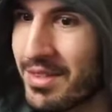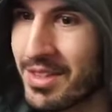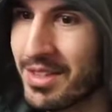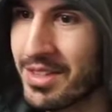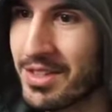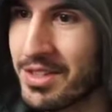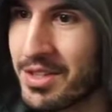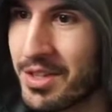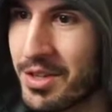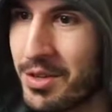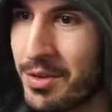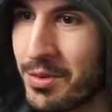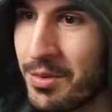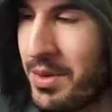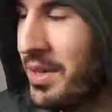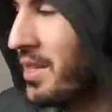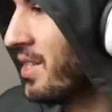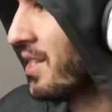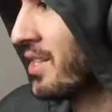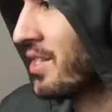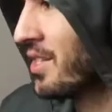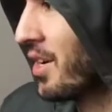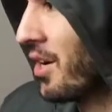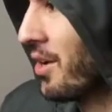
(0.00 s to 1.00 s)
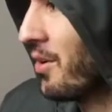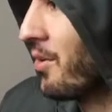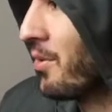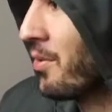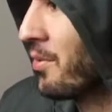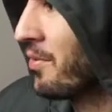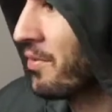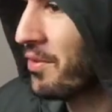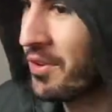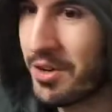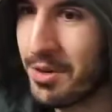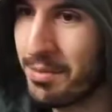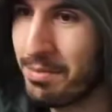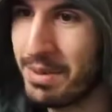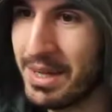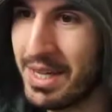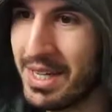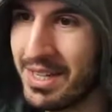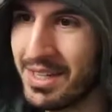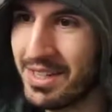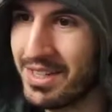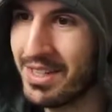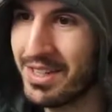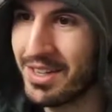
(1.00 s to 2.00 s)
So we just go for a
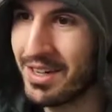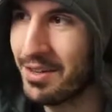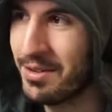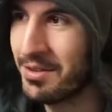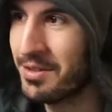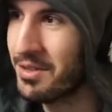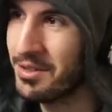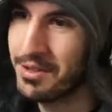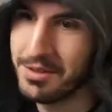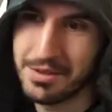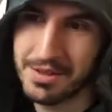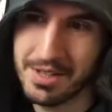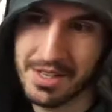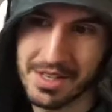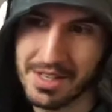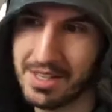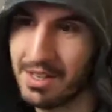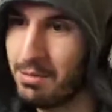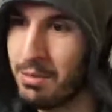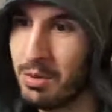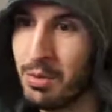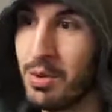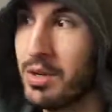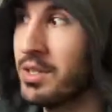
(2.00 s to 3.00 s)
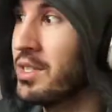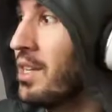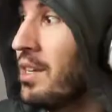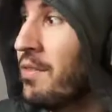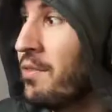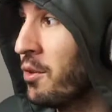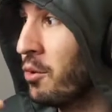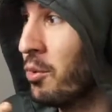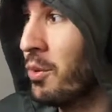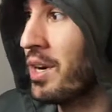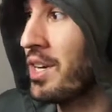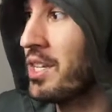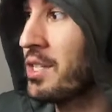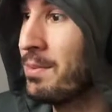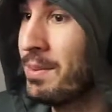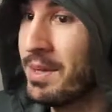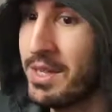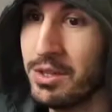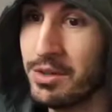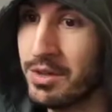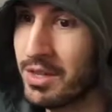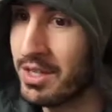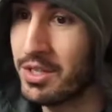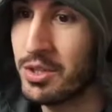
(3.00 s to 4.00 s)
beat. You know, you can give me words. If you want to spit,
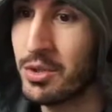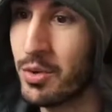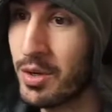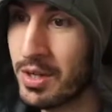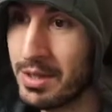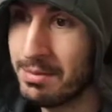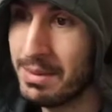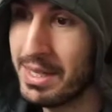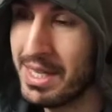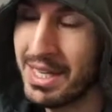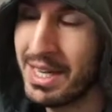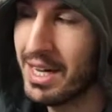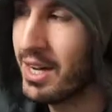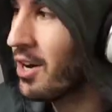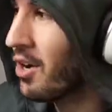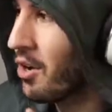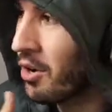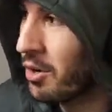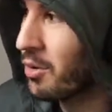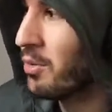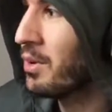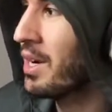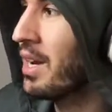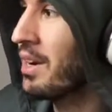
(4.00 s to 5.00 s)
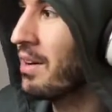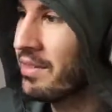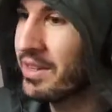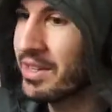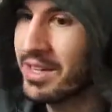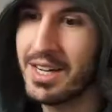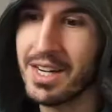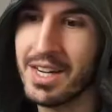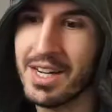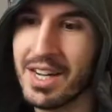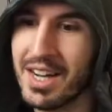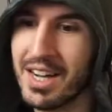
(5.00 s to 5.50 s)
you can join me or whatever.